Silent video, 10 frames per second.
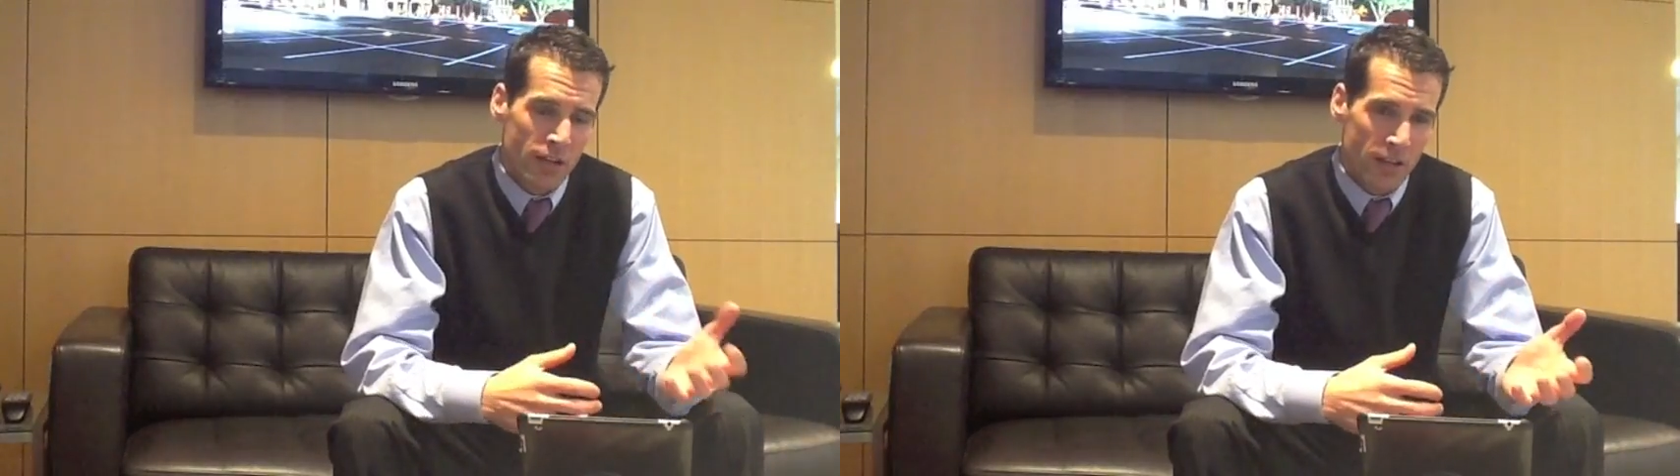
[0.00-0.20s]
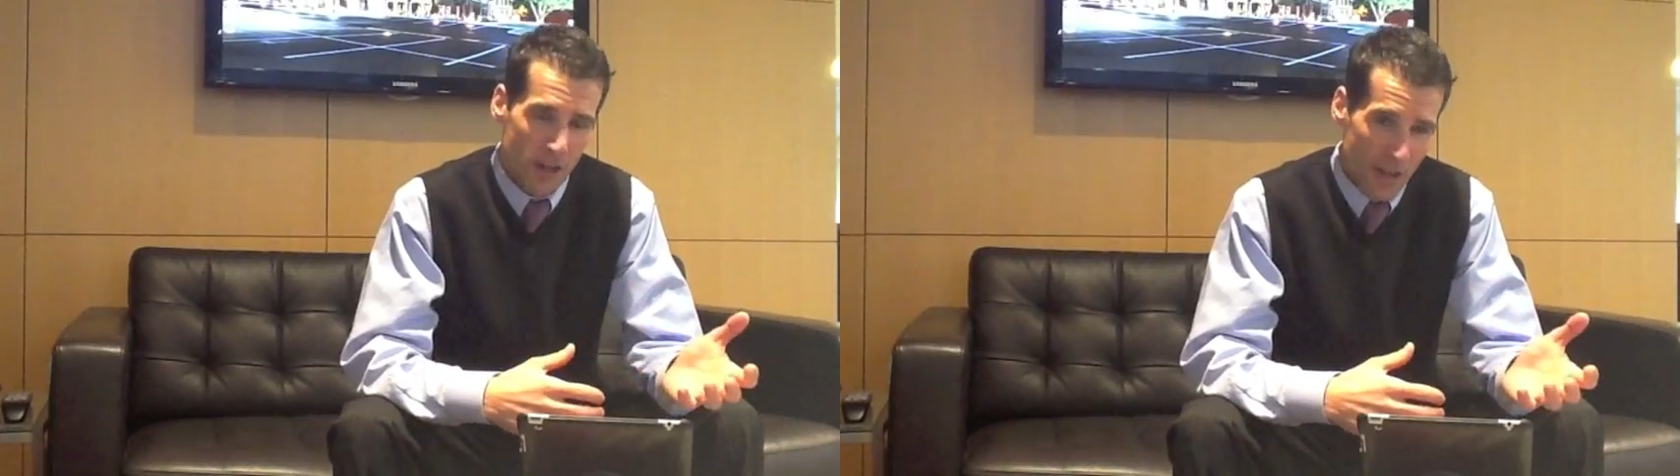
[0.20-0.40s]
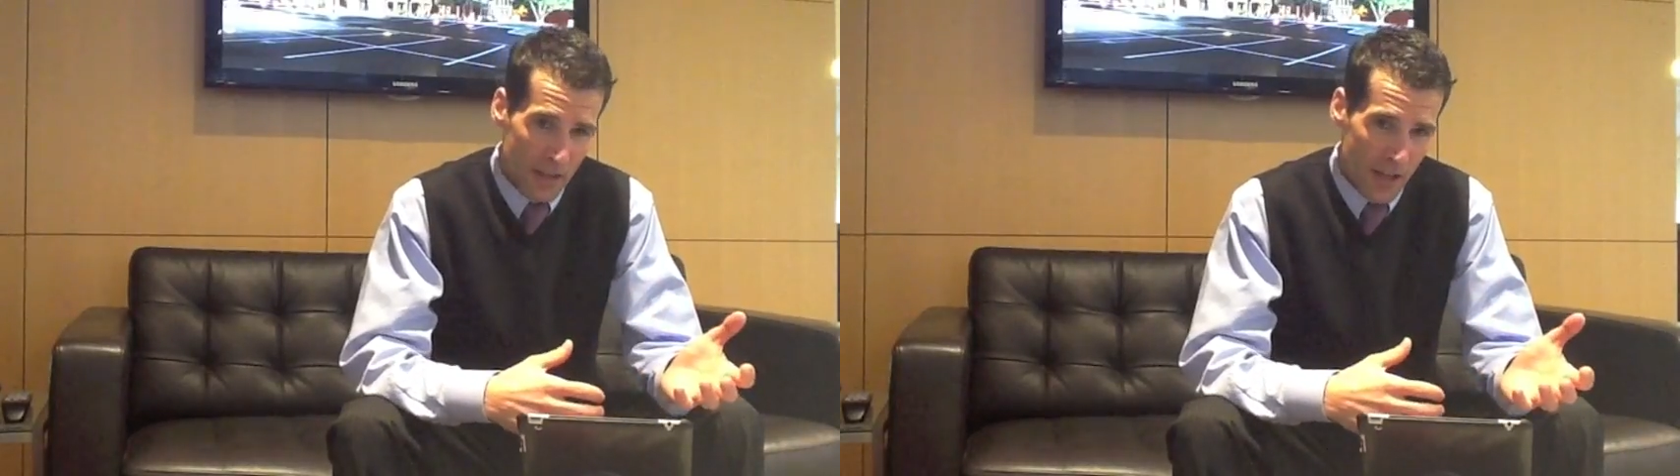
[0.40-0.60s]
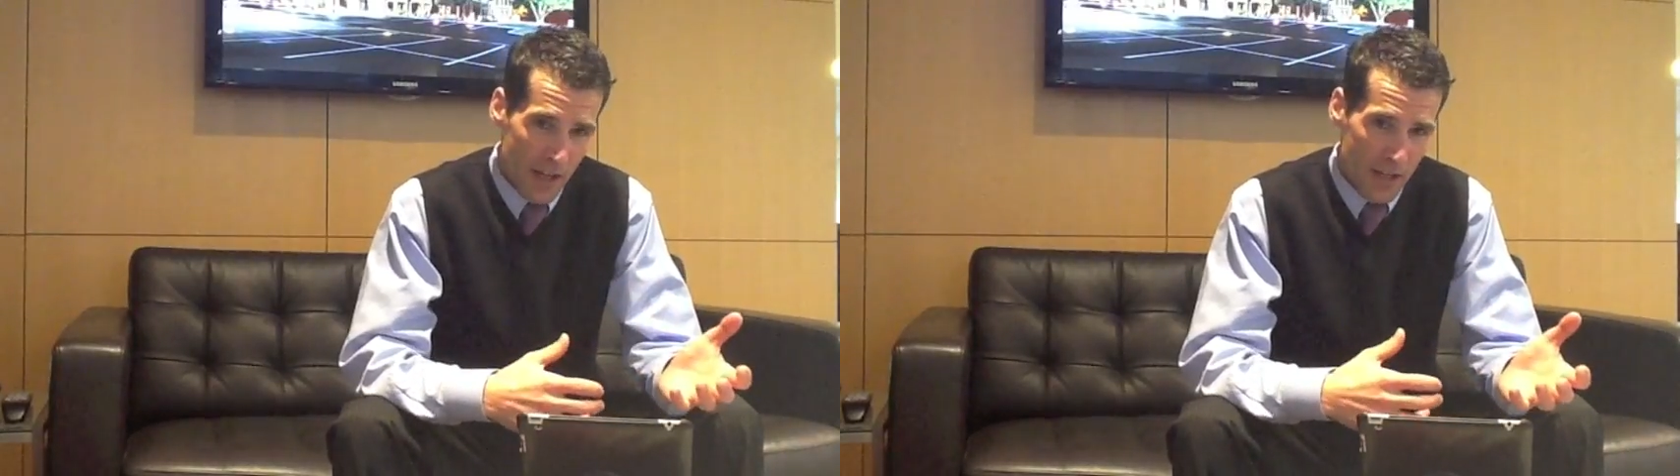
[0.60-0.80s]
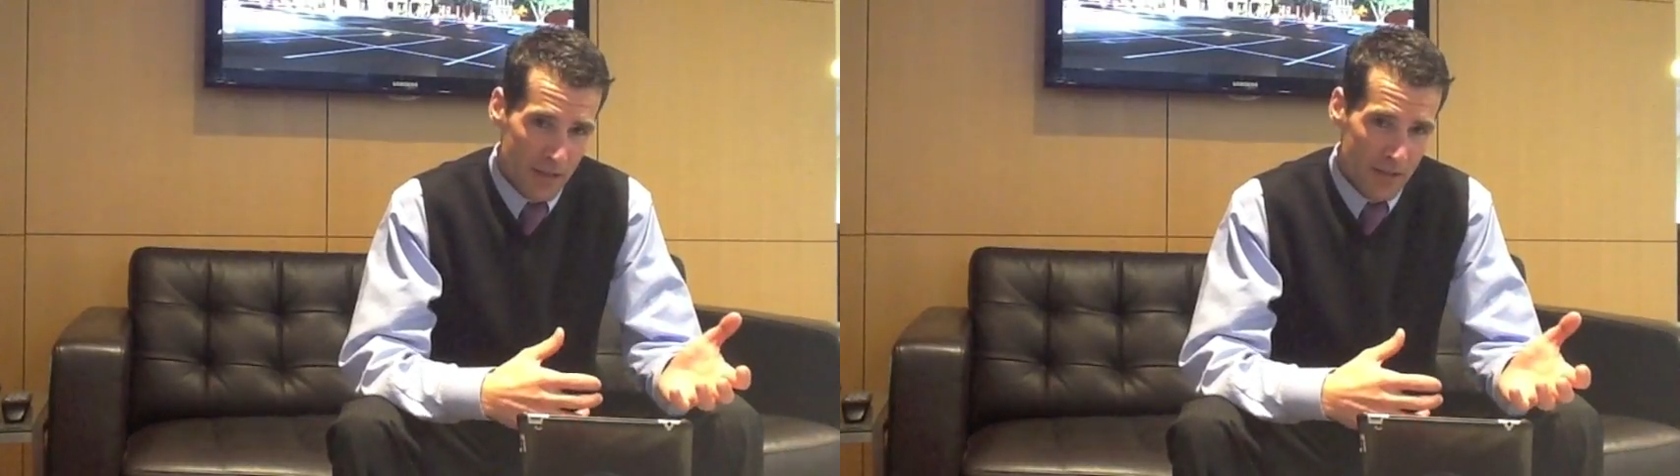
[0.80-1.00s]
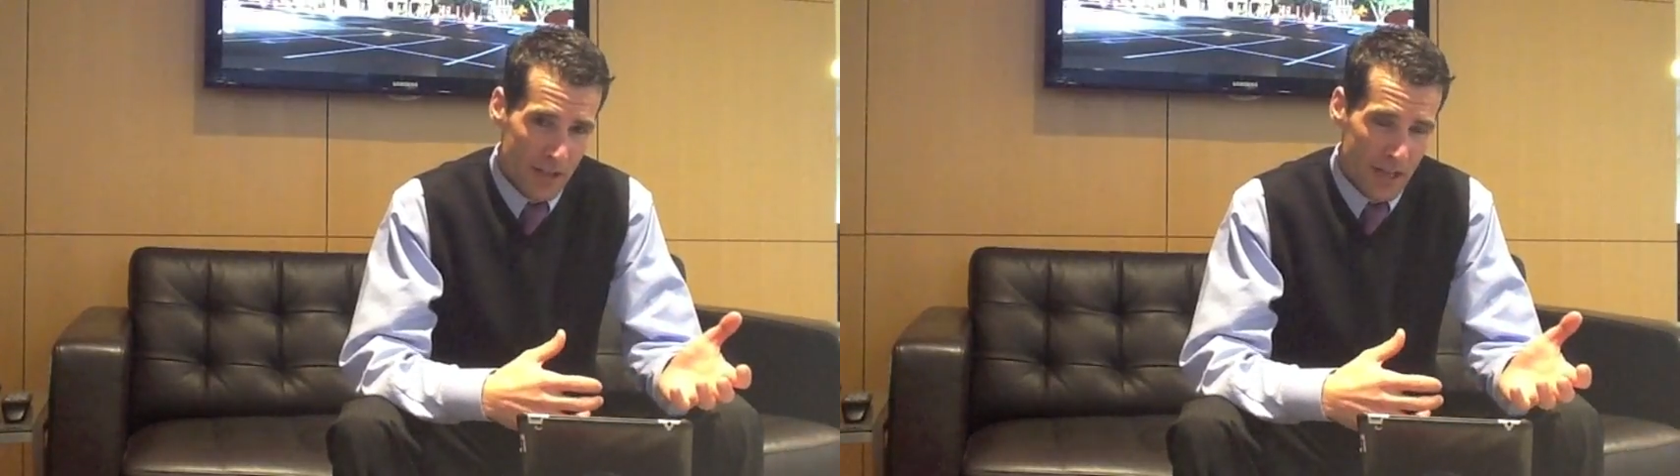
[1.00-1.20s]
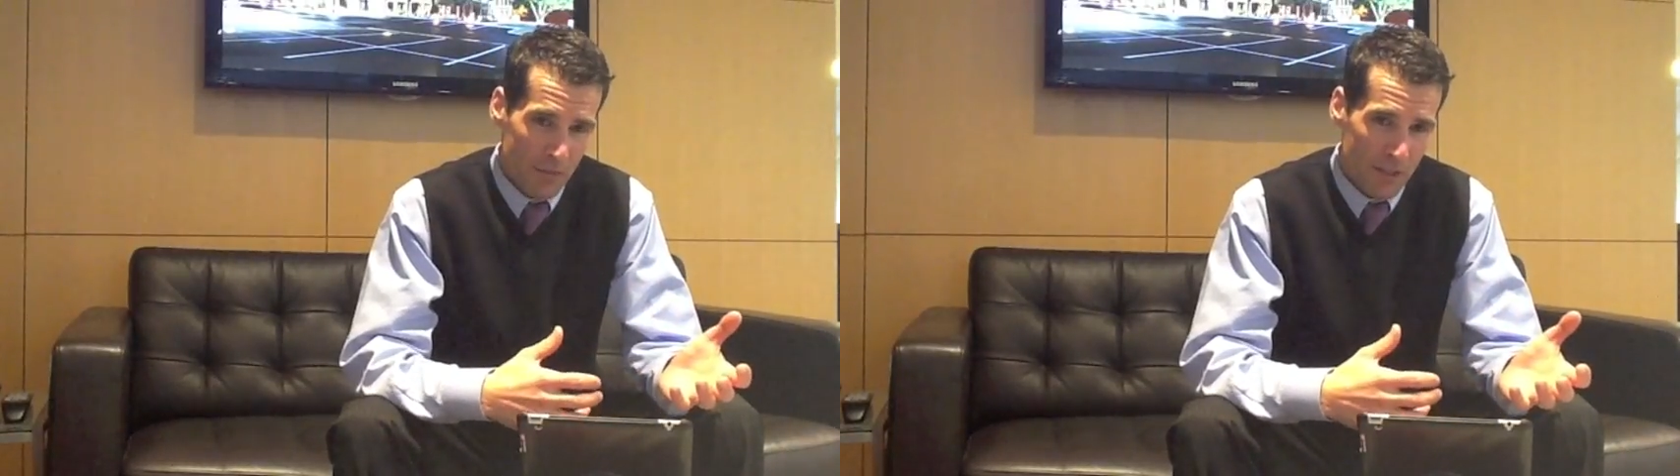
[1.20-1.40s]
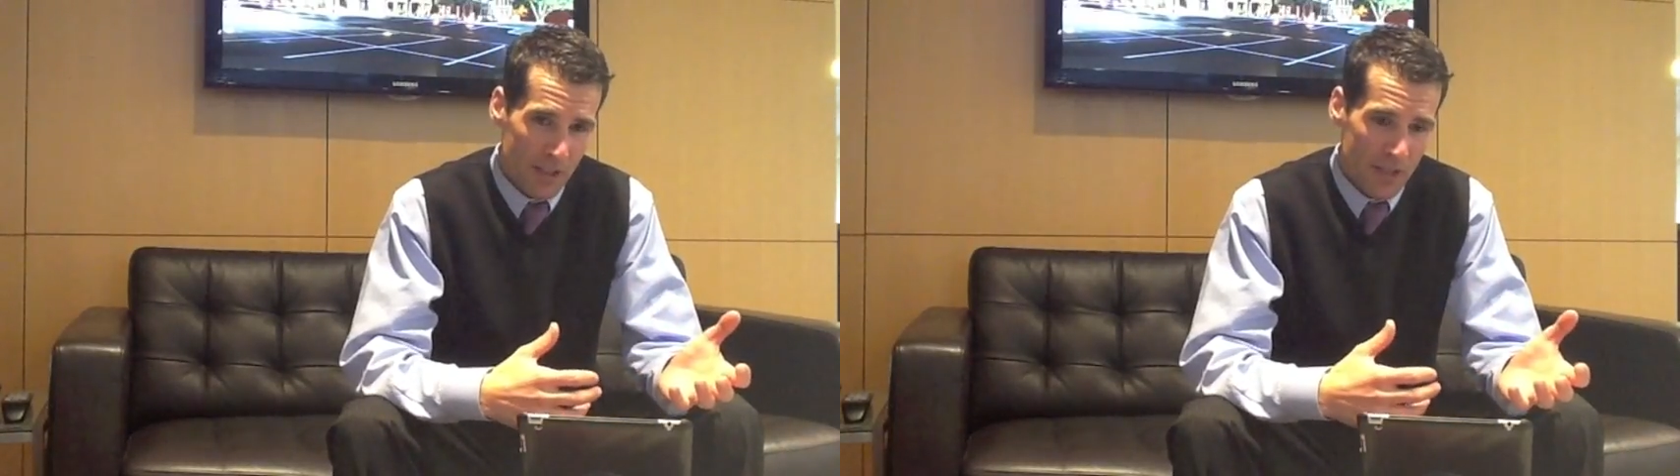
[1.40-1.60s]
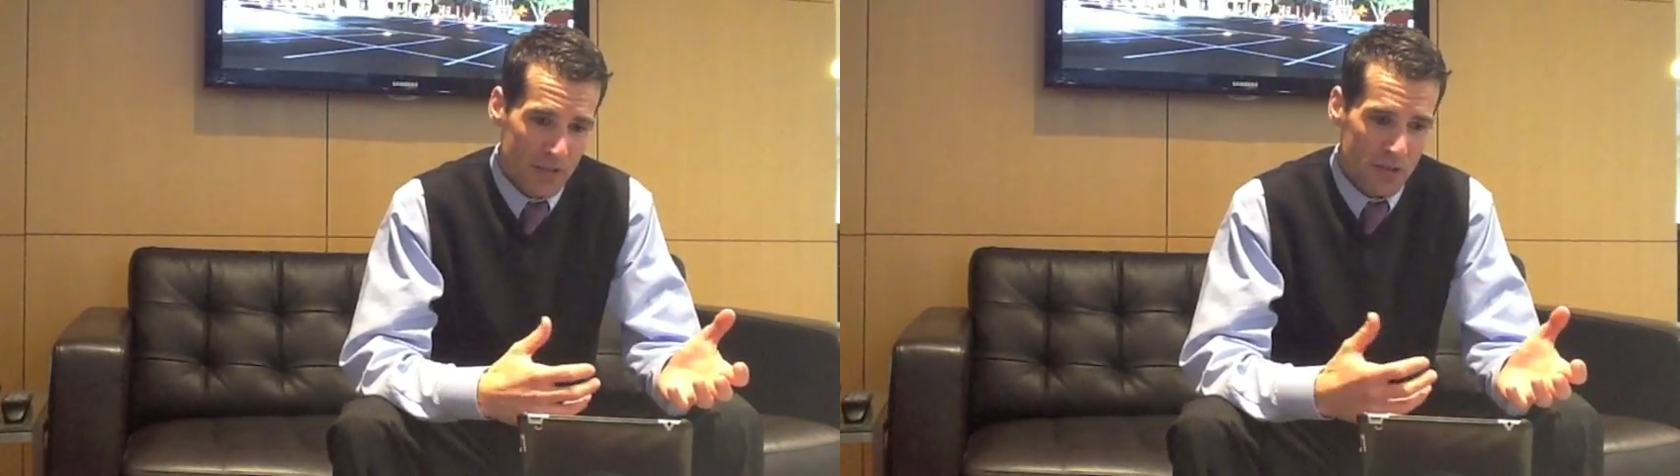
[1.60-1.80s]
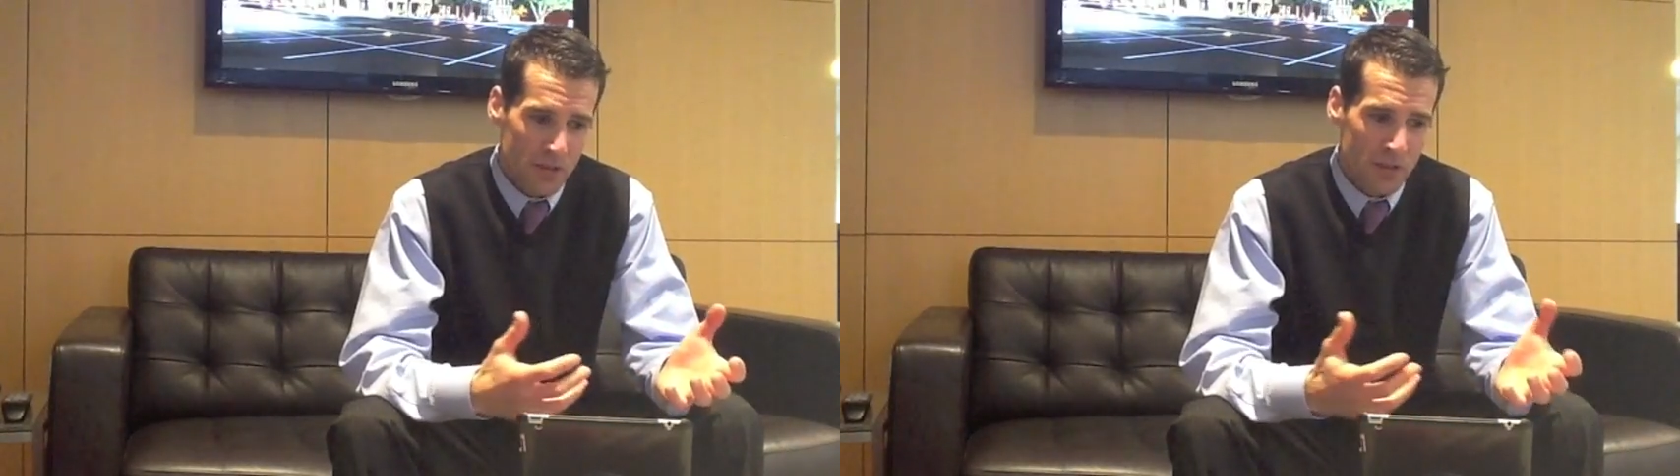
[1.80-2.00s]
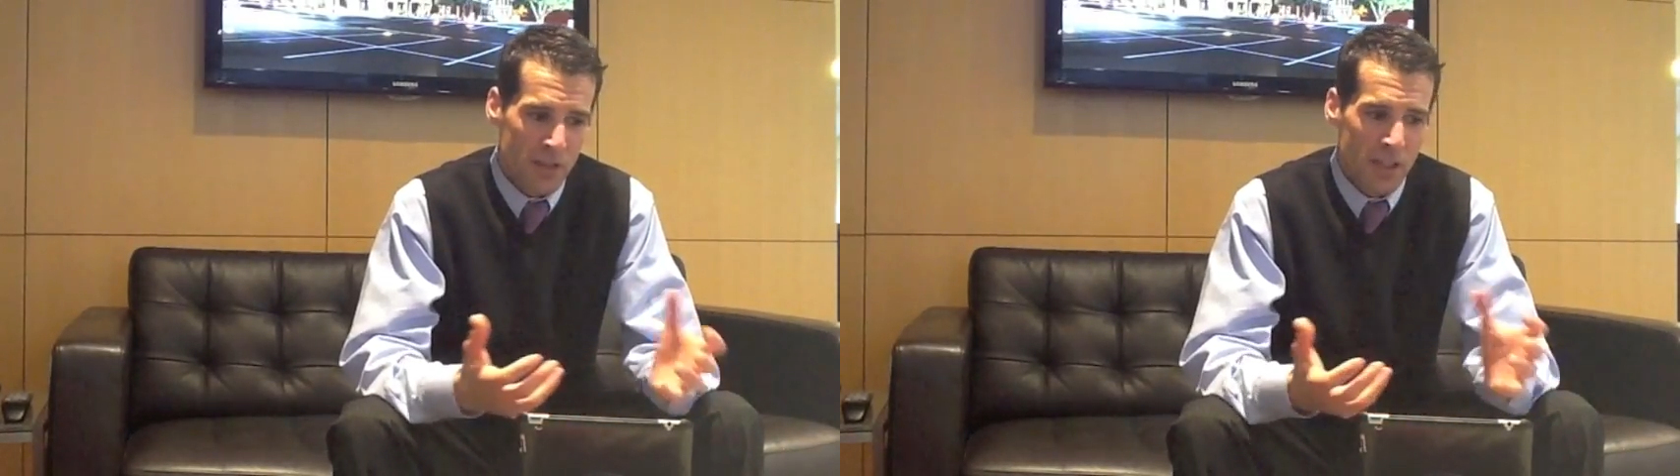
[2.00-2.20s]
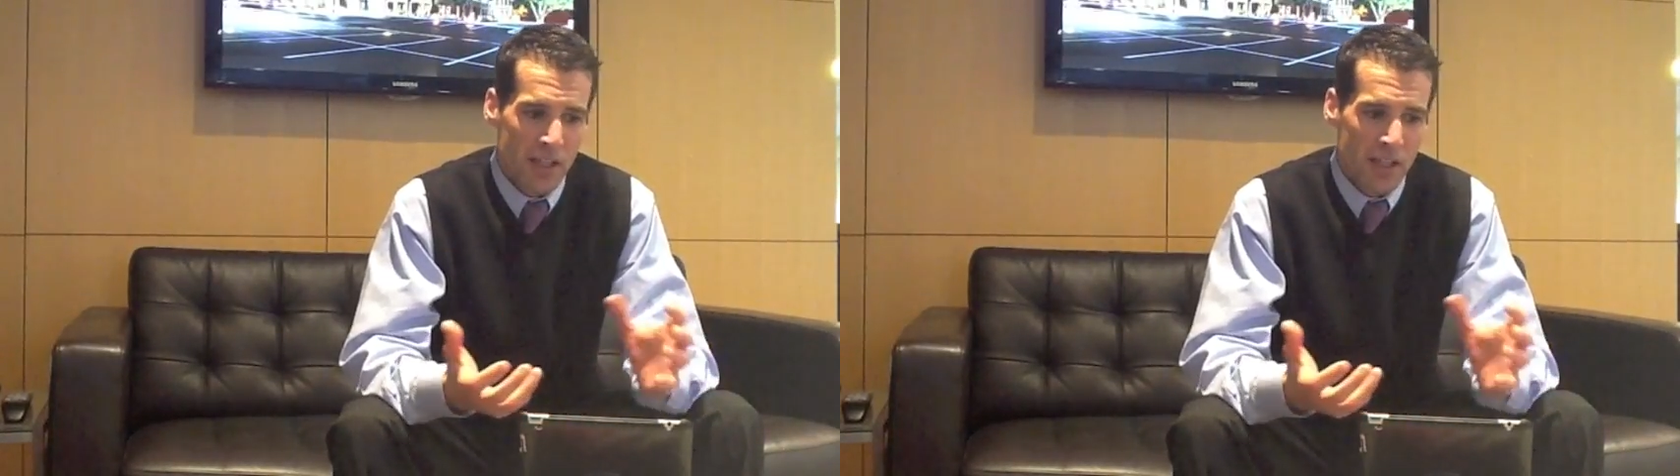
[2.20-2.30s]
an online application.